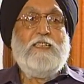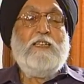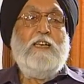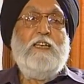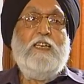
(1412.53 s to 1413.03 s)

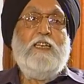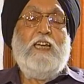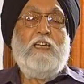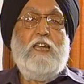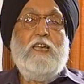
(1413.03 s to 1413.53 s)
certainly in
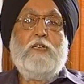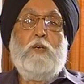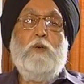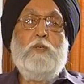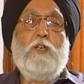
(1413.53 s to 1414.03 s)
8 lakh
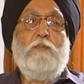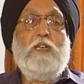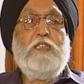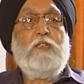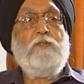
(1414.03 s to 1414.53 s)
crores of
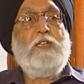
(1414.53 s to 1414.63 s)
budget,